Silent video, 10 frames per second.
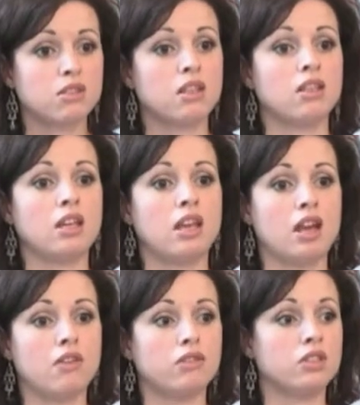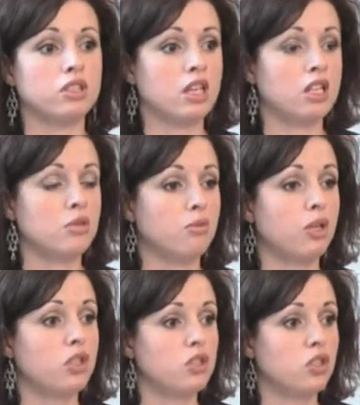that they haven't yet
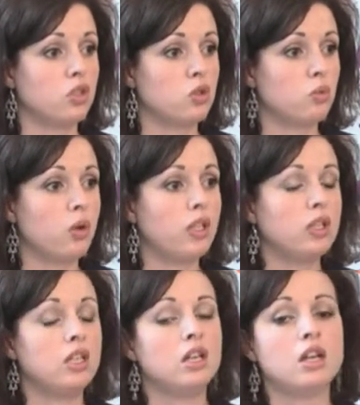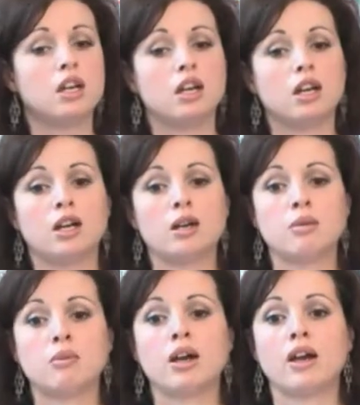merged into one,
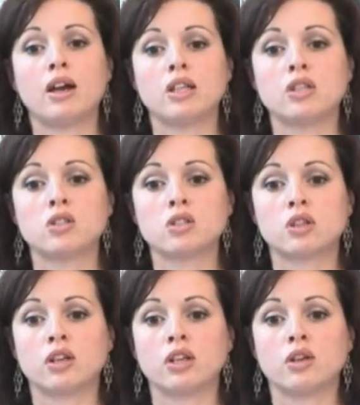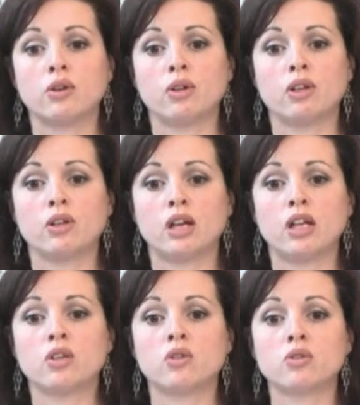
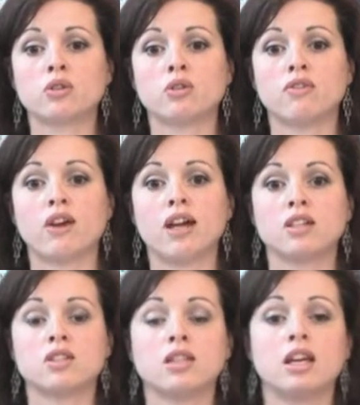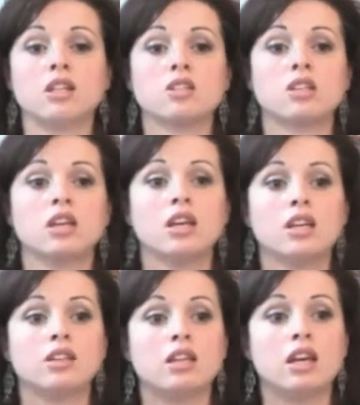and also the fact that
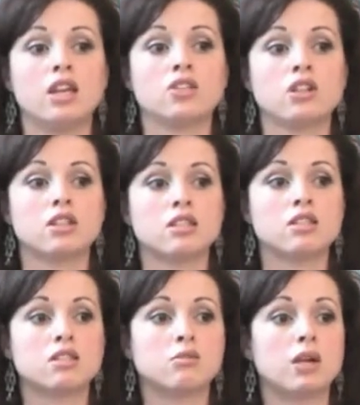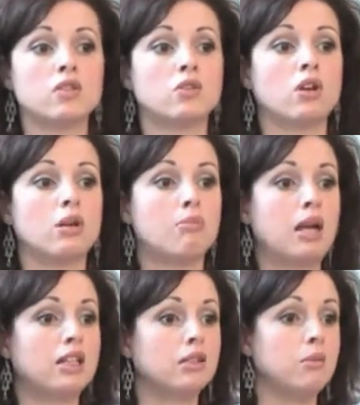the HR system has not
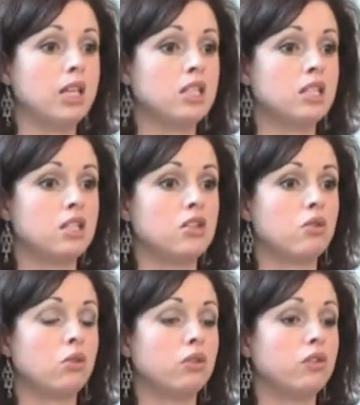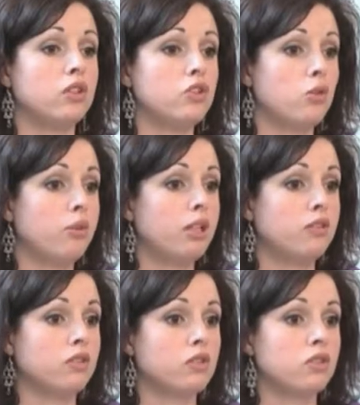amalgamated all of the job
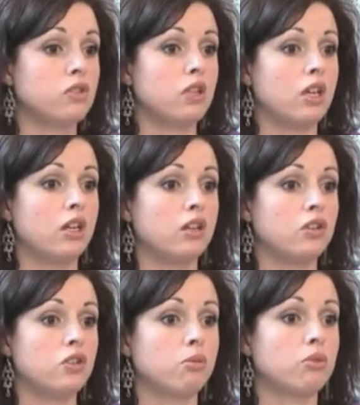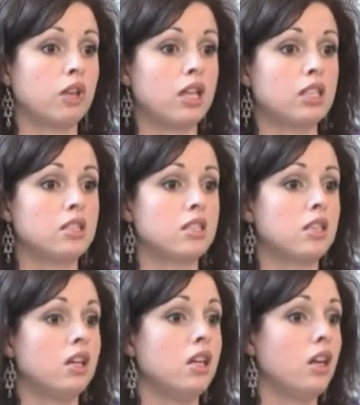levels, job grades
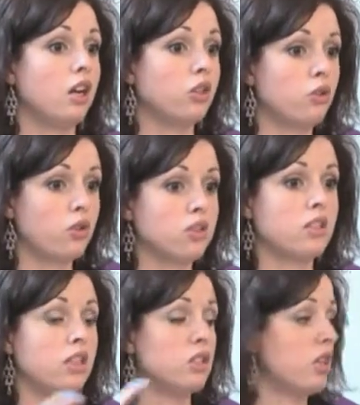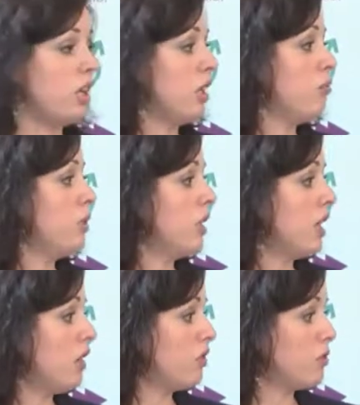across the entire company
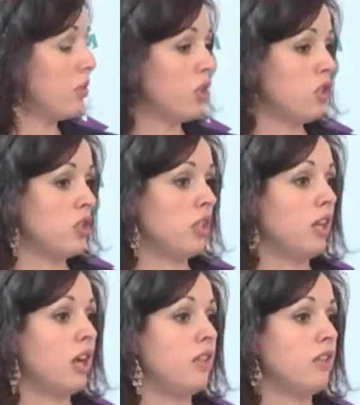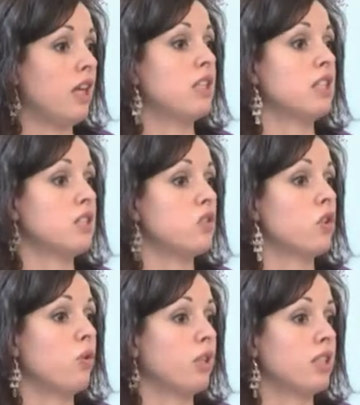after merging, and that is
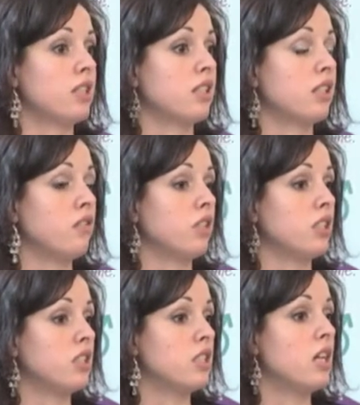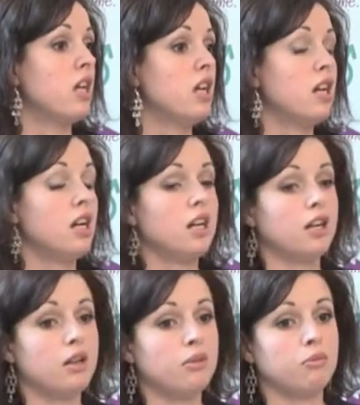showing a significant
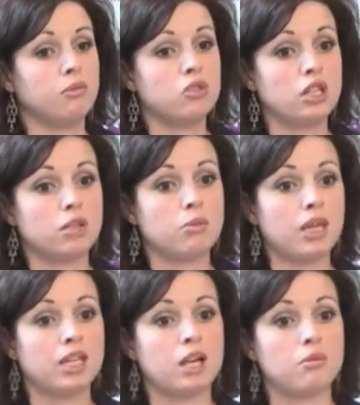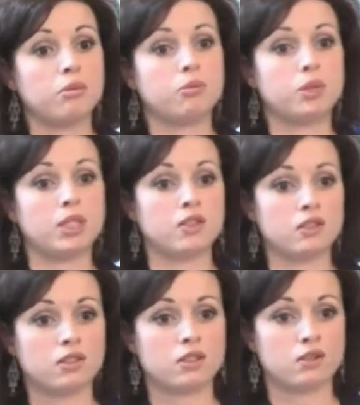gender pay gap
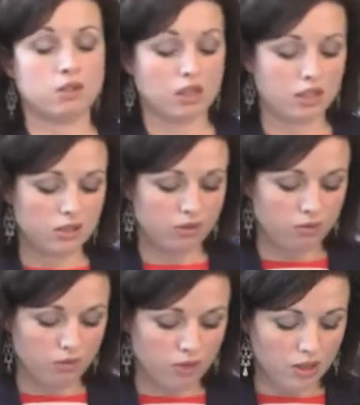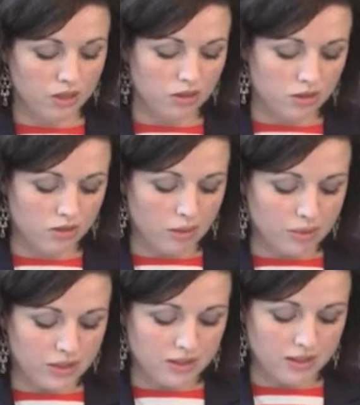because it's
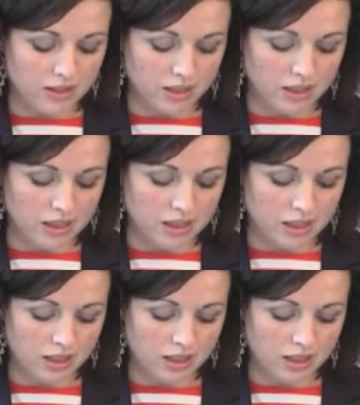discrepancies in